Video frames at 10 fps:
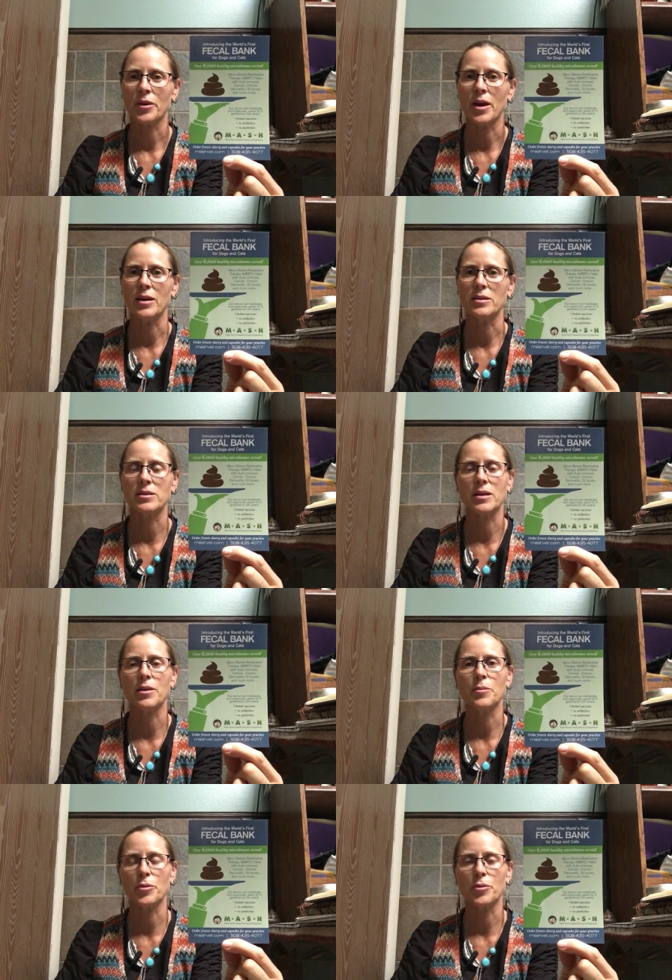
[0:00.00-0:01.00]
And Zen
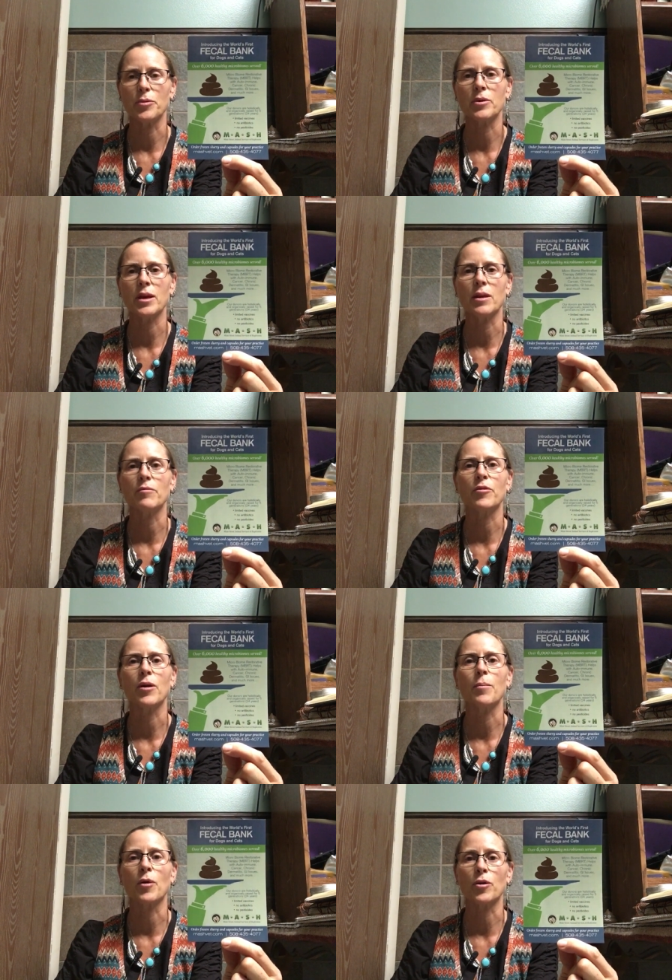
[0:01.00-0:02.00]
the Poodle came
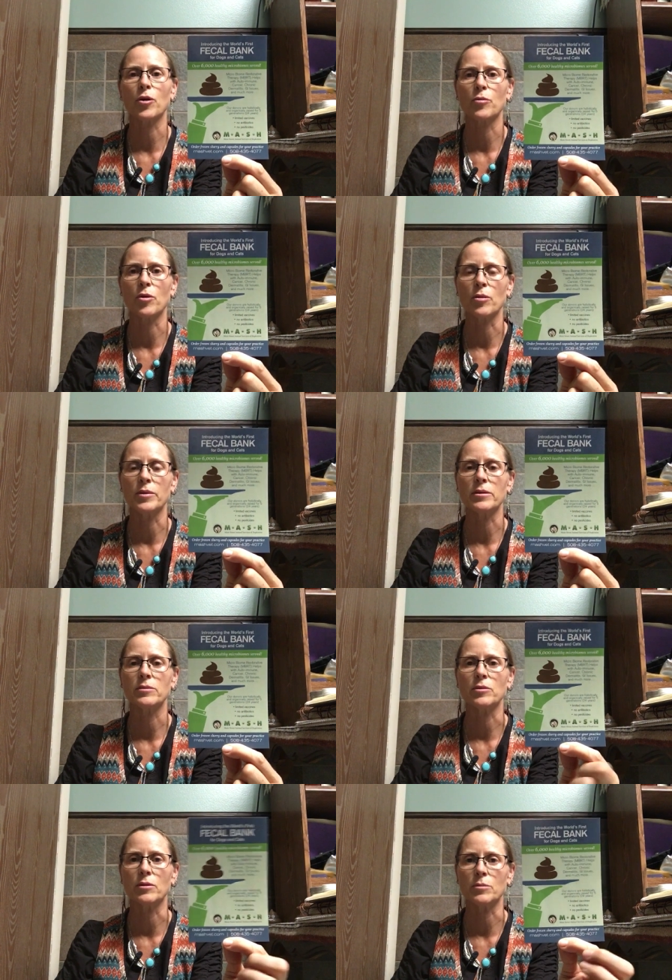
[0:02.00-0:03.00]
from Margo Roman,
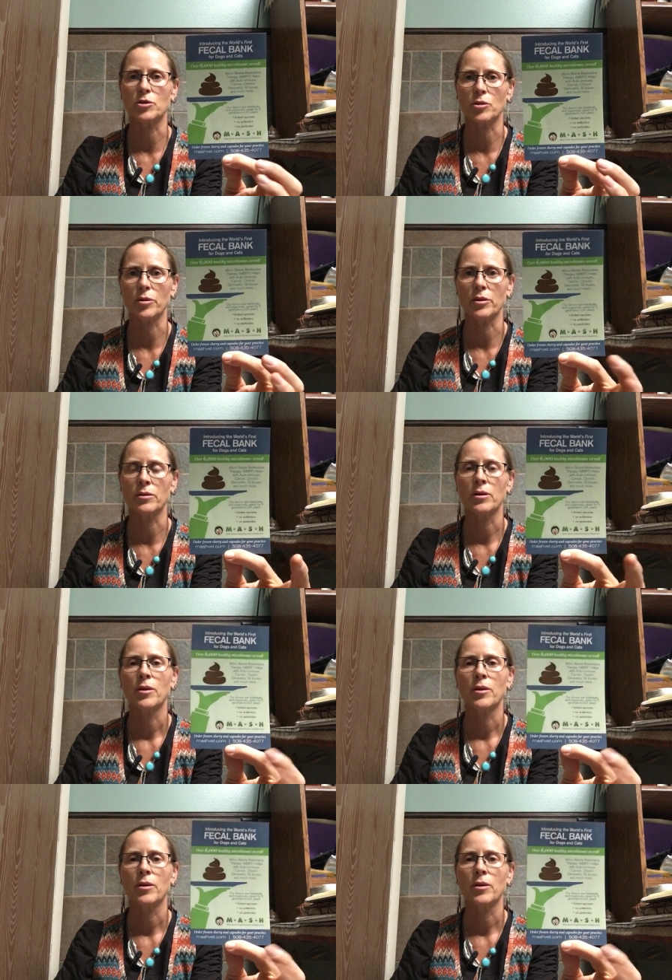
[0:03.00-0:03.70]
who I'm showing